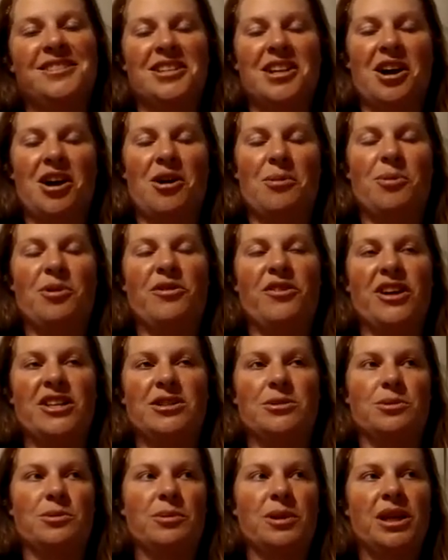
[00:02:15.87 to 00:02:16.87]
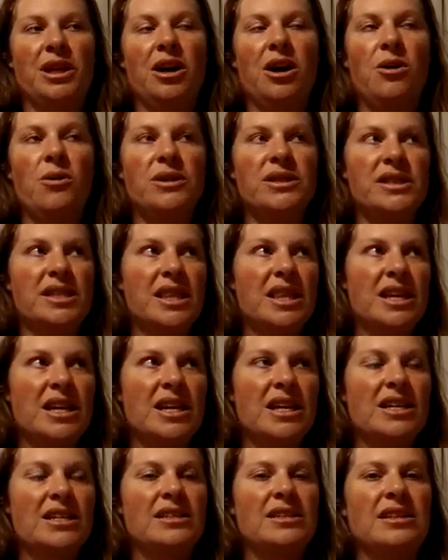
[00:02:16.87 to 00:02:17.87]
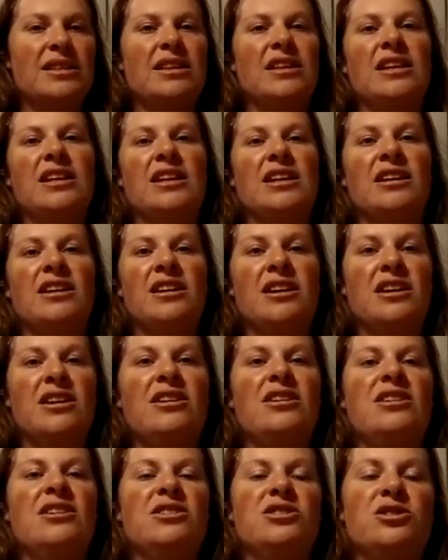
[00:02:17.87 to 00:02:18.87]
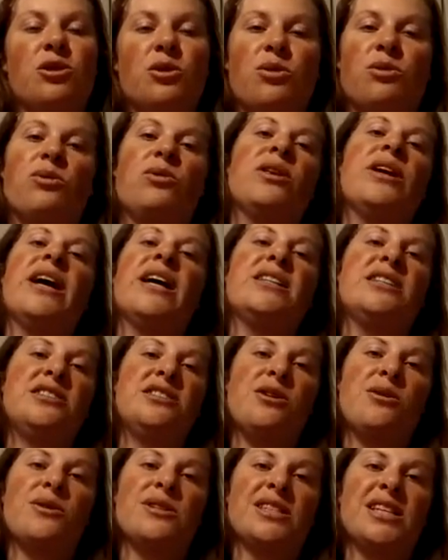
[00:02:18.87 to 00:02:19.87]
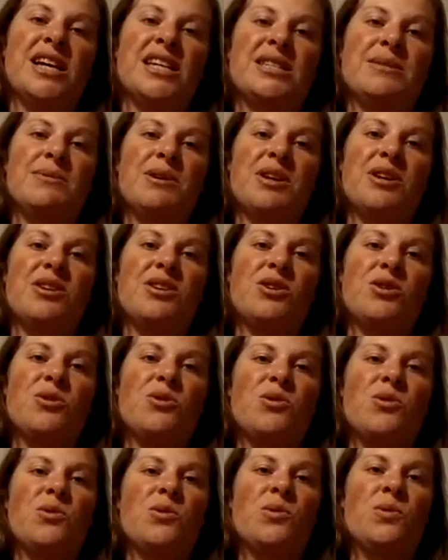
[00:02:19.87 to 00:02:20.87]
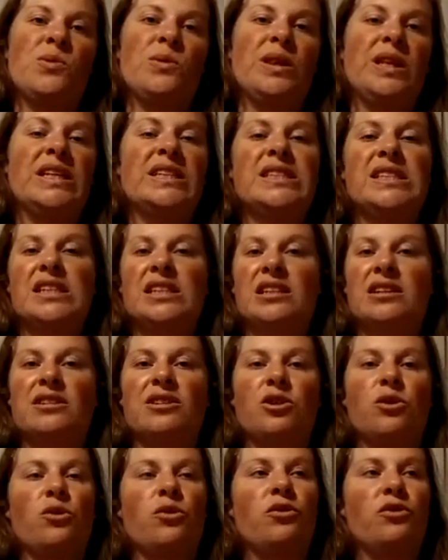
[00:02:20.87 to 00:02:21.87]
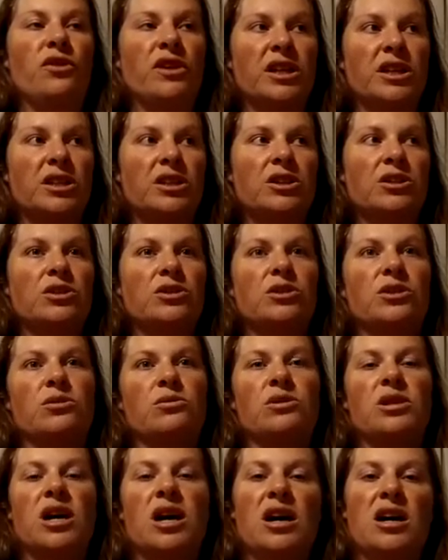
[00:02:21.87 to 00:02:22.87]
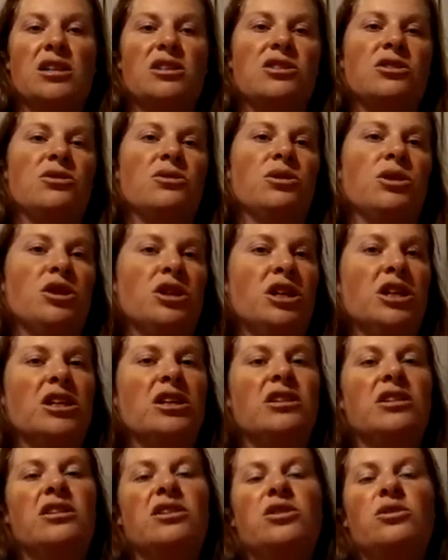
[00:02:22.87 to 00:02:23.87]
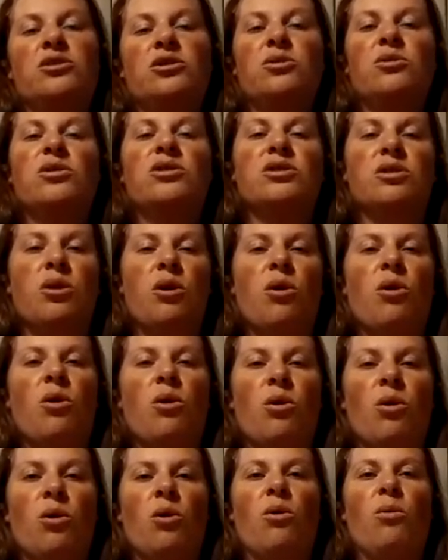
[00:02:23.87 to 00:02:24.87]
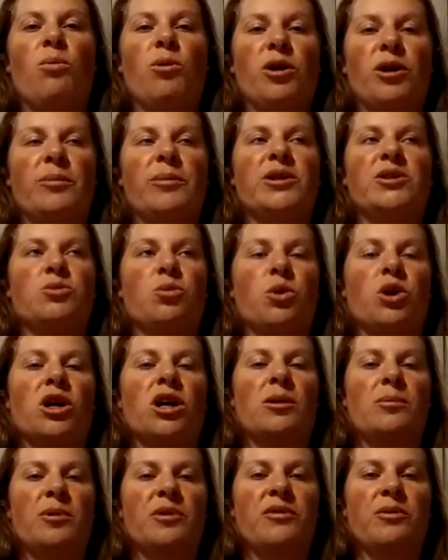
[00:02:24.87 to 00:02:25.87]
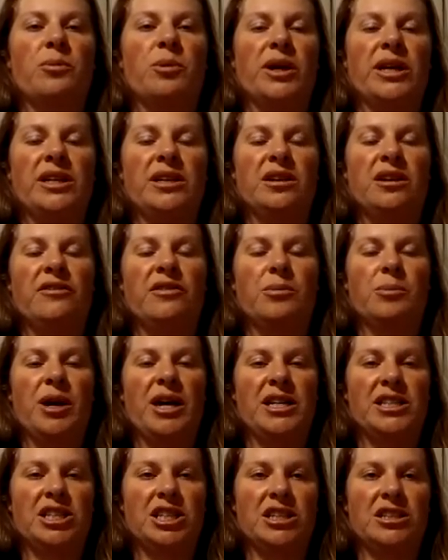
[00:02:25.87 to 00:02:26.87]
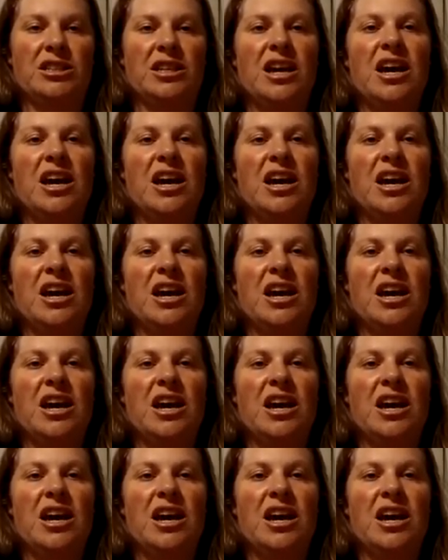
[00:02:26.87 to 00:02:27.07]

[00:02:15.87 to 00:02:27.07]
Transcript: our professor would be like, oh, it's this, and then so through the head-to-toe assessment, you listen, you feel, you touch, you look, you do a whole pretty much workup of a patient.